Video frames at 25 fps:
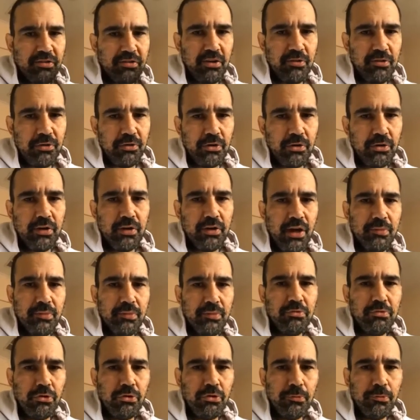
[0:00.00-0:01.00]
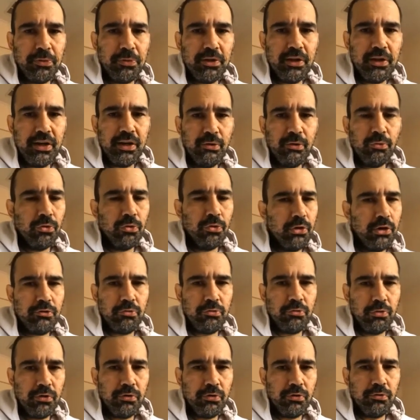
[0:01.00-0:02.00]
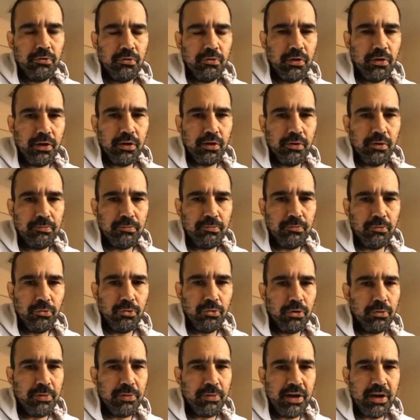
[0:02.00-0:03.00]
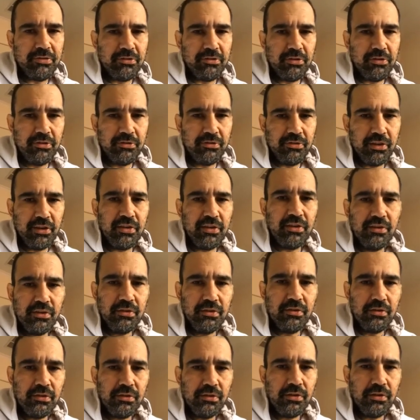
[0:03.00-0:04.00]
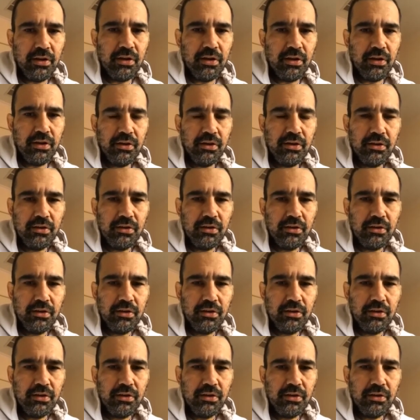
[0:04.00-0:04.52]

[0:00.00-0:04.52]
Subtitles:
several times to compete there. World Masters, and yeah.